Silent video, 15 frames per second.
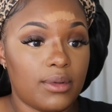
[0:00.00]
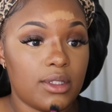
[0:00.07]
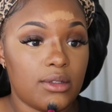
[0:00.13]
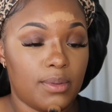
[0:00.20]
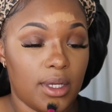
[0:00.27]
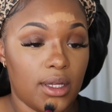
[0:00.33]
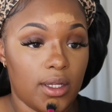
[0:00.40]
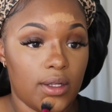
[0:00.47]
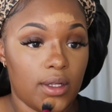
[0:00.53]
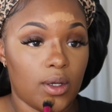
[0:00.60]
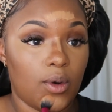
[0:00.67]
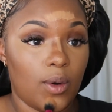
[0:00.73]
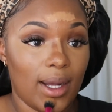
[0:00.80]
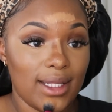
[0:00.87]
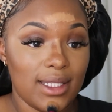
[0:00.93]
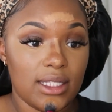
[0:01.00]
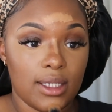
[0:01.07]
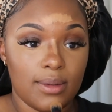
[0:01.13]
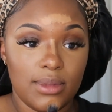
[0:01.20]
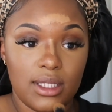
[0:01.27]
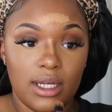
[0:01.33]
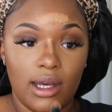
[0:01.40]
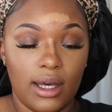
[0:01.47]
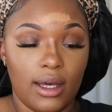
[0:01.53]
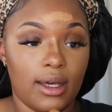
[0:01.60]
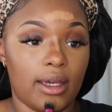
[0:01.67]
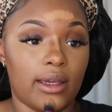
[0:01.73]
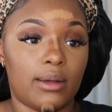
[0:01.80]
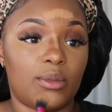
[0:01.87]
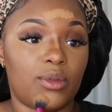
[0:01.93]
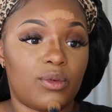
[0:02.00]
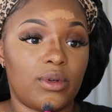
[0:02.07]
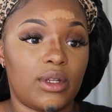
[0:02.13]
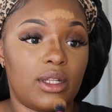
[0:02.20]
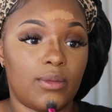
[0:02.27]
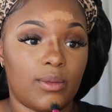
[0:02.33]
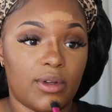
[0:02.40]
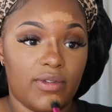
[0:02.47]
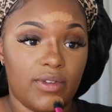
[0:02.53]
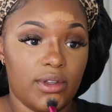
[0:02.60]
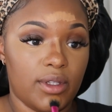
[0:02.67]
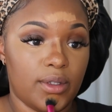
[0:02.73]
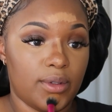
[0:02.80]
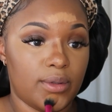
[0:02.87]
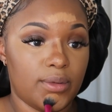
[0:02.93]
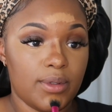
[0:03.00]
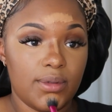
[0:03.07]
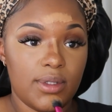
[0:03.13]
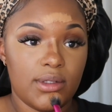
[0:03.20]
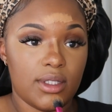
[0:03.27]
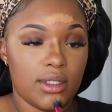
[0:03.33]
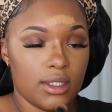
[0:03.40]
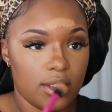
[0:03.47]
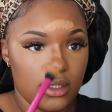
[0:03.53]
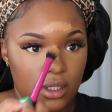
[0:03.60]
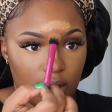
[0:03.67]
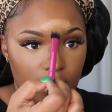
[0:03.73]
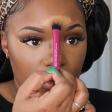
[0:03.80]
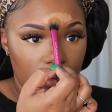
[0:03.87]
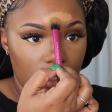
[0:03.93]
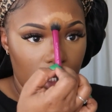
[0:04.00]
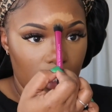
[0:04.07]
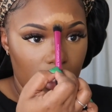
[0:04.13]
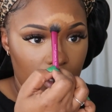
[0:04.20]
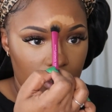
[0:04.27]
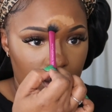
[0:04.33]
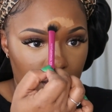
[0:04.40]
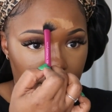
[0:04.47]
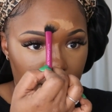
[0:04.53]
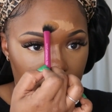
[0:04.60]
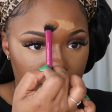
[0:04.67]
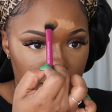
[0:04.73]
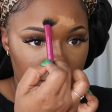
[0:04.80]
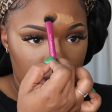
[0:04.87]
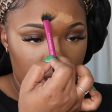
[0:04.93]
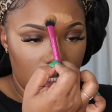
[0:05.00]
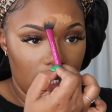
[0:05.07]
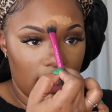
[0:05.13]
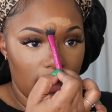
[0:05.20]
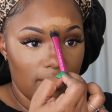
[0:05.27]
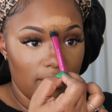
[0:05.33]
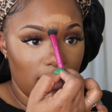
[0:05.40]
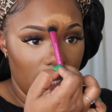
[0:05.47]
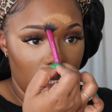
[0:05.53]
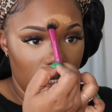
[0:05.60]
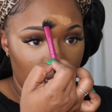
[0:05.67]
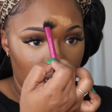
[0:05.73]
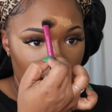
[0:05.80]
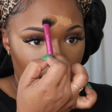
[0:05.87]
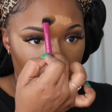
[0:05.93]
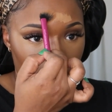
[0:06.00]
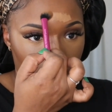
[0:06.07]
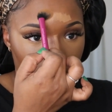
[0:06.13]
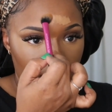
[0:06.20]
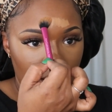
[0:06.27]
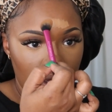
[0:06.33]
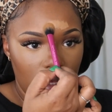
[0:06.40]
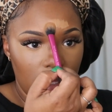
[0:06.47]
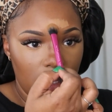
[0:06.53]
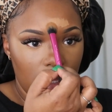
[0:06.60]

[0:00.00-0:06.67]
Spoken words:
spend quite some time reading reviews so that the purchase that I'm making,